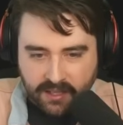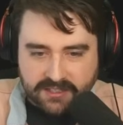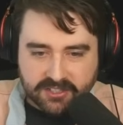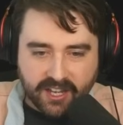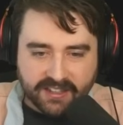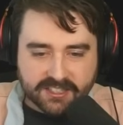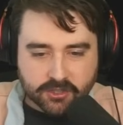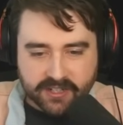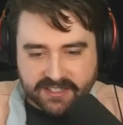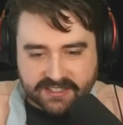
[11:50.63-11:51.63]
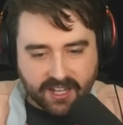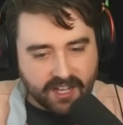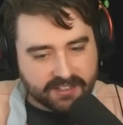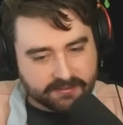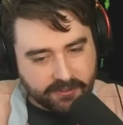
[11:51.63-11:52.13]
So yeah, this tree is
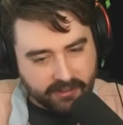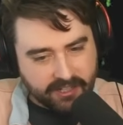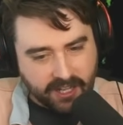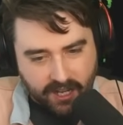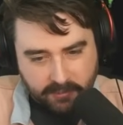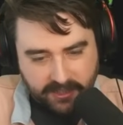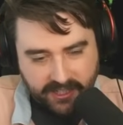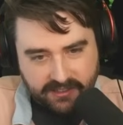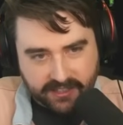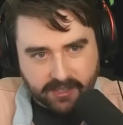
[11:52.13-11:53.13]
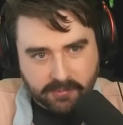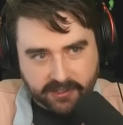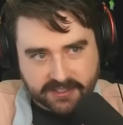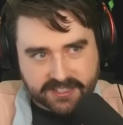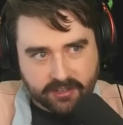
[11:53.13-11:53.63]
not very complicated. Like
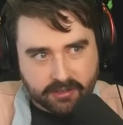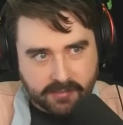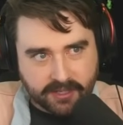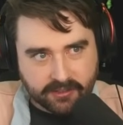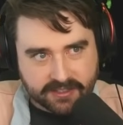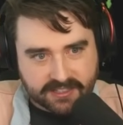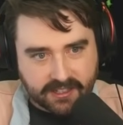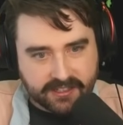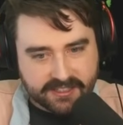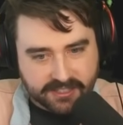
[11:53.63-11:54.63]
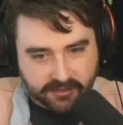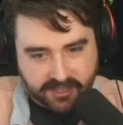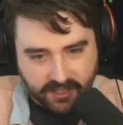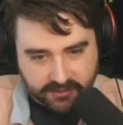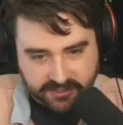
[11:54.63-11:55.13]
compared to Scale Commander, it's a lot easier
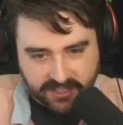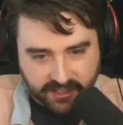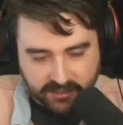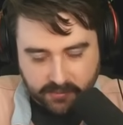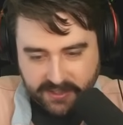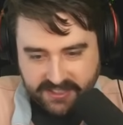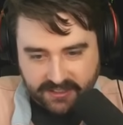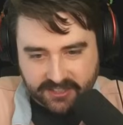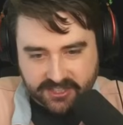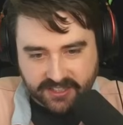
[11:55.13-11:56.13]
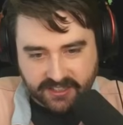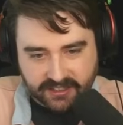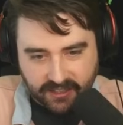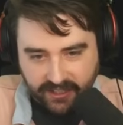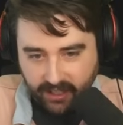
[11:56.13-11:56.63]
to understand. You're basically just
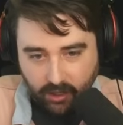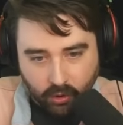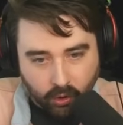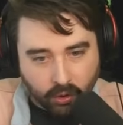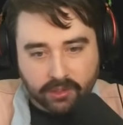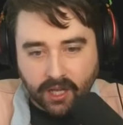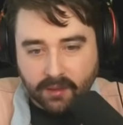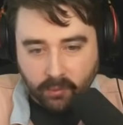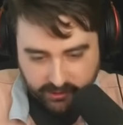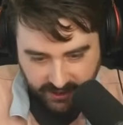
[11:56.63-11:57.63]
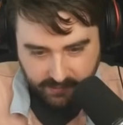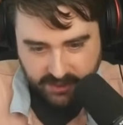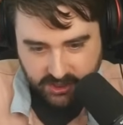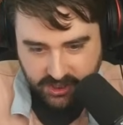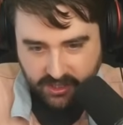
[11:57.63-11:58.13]
getting like a whole lot more
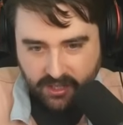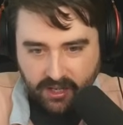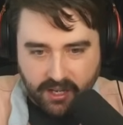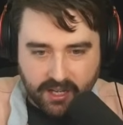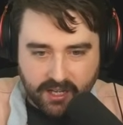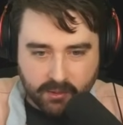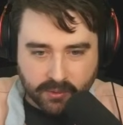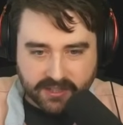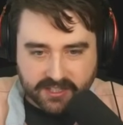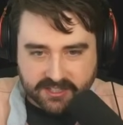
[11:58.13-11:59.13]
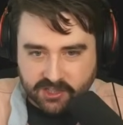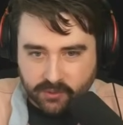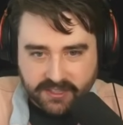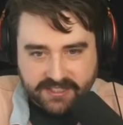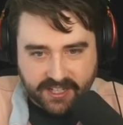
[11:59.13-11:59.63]
damage with this
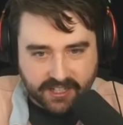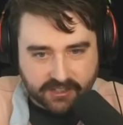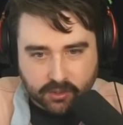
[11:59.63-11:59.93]
20-second